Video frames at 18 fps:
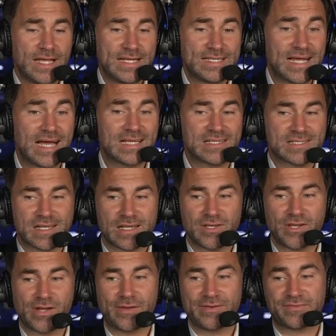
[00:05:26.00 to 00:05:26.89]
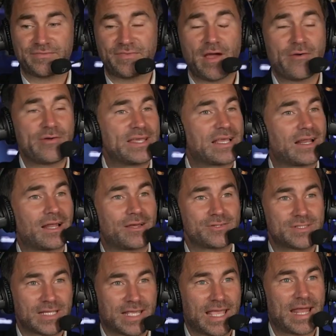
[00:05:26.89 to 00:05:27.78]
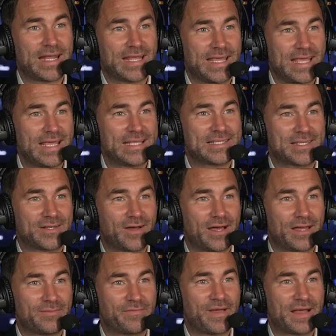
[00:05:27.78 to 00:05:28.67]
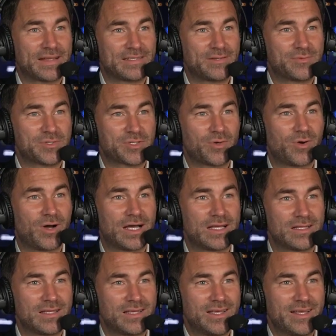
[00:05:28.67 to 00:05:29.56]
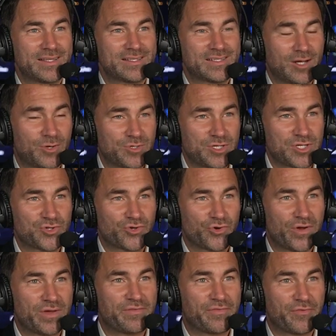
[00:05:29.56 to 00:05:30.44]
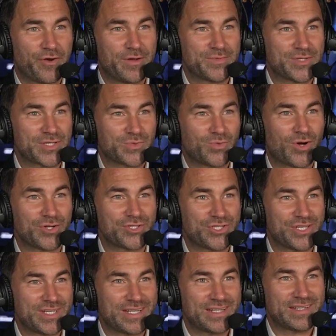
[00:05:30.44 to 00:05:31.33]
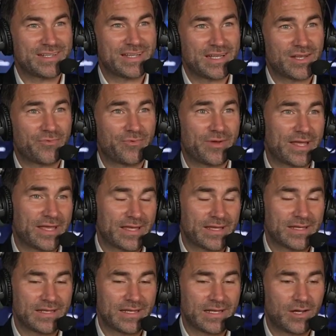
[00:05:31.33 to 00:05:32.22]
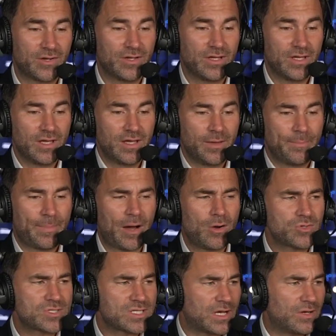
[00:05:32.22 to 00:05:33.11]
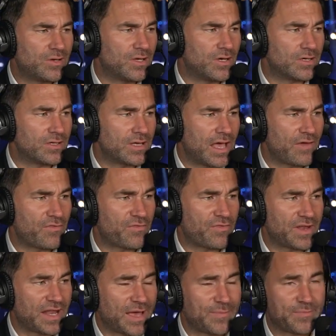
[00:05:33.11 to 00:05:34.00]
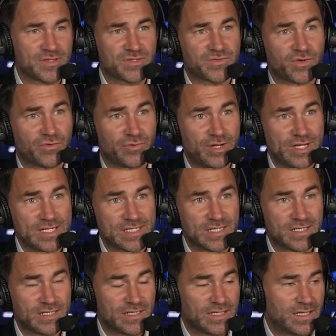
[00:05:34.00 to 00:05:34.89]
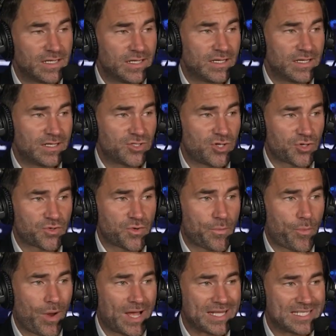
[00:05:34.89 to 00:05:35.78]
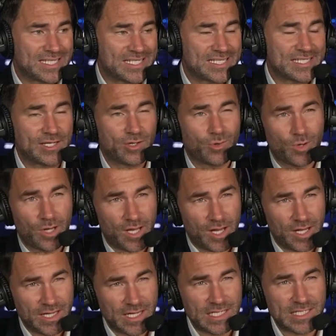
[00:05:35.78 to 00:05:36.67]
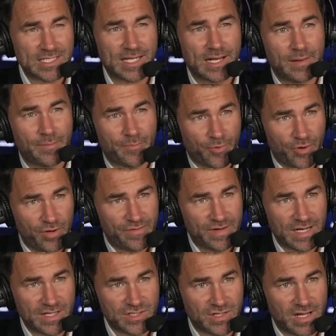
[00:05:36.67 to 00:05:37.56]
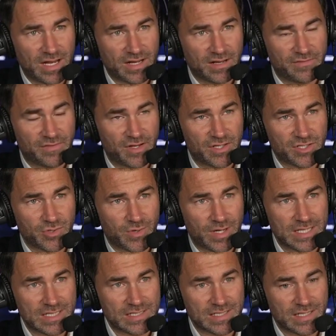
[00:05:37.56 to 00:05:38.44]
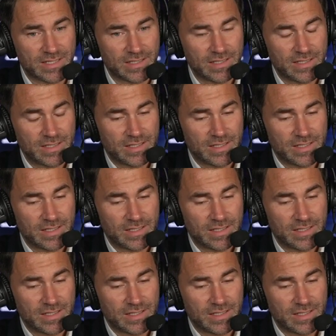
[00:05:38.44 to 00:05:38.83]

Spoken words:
He does. And, you know, he's very close to getting it here tonight. In fact, it was quite soul-destroying for him just watching in the ring. And, you know, but also, look, everything happens for a reason. Joshua Buatsi's still learning. He's still improving under Virgil Hunter.